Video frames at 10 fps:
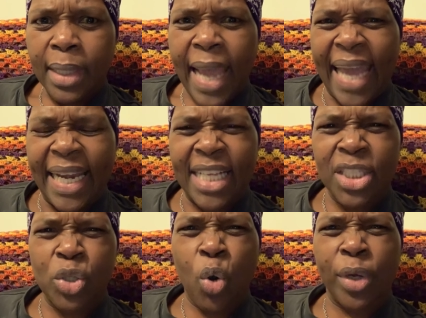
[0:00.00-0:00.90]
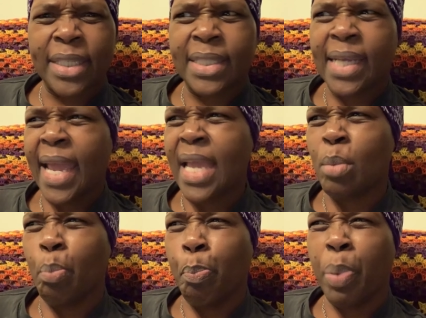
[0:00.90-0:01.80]
And it's going to take
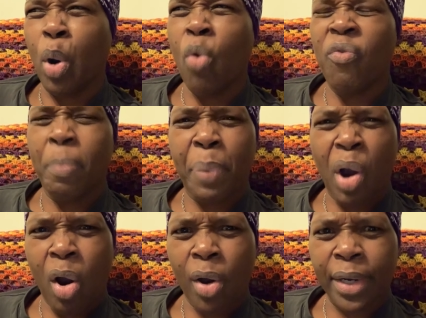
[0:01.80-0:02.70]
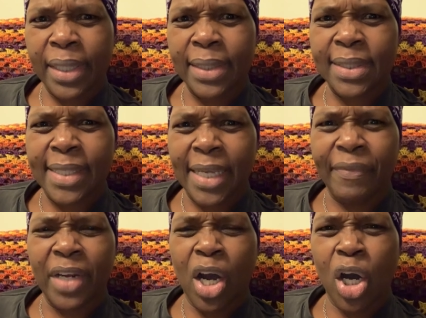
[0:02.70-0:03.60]
both parties
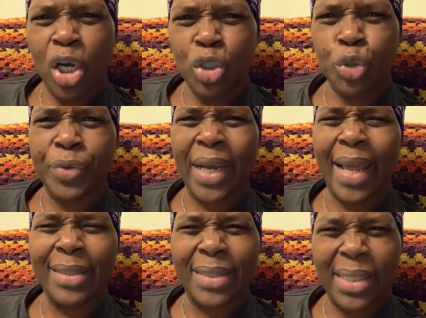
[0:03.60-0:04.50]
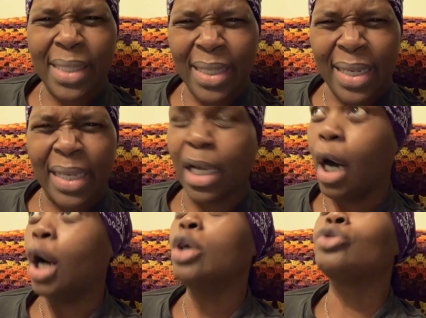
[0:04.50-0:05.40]
giving 110,
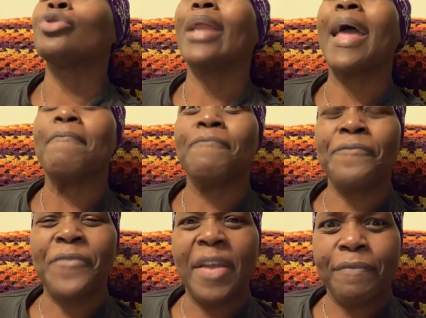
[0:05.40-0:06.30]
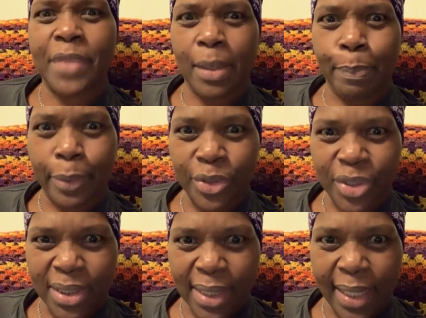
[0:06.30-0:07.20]

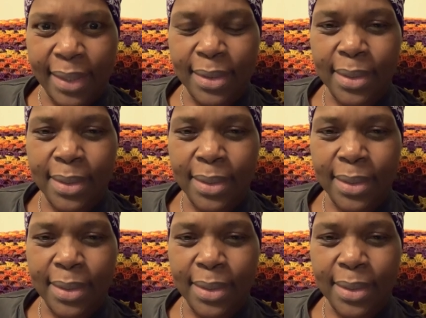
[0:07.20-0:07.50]
150%